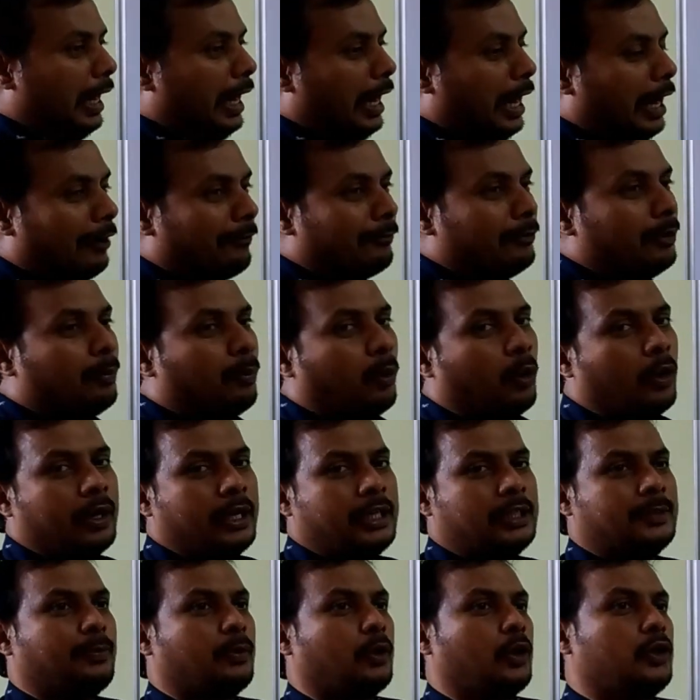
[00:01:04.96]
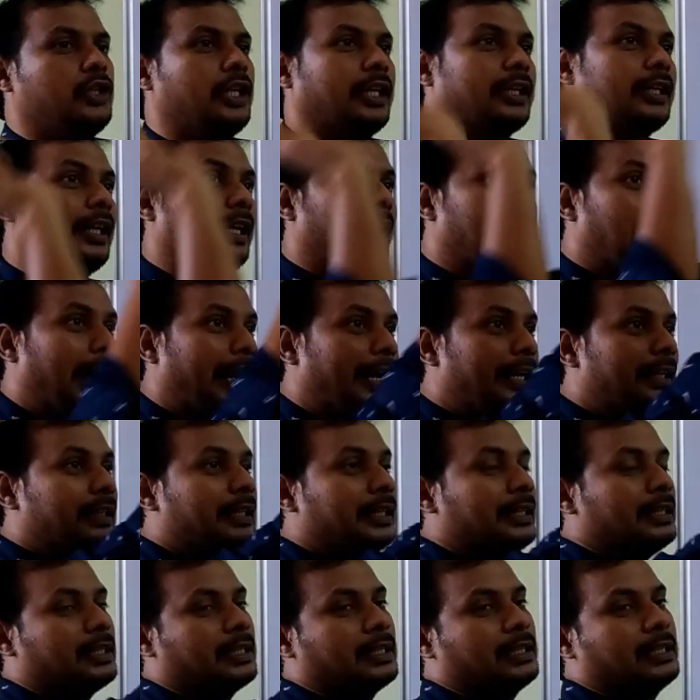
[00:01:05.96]
if the body is projected like
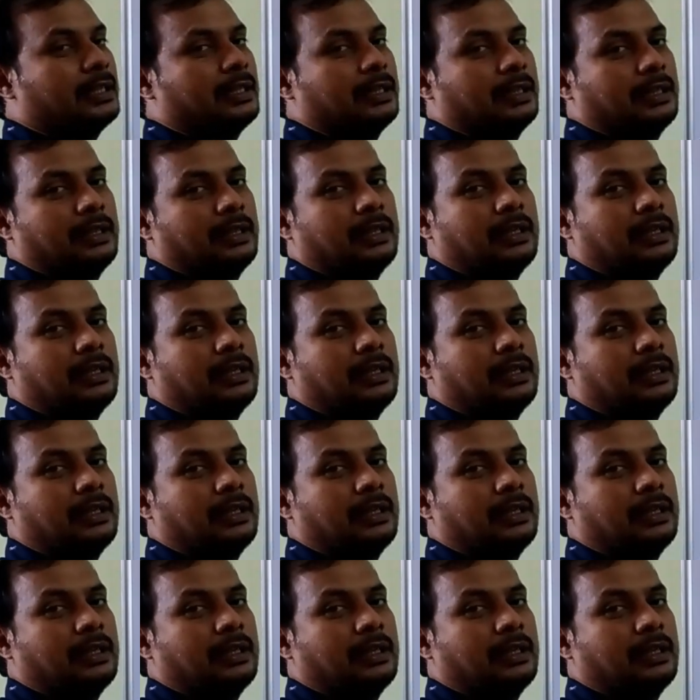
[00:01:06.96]
this,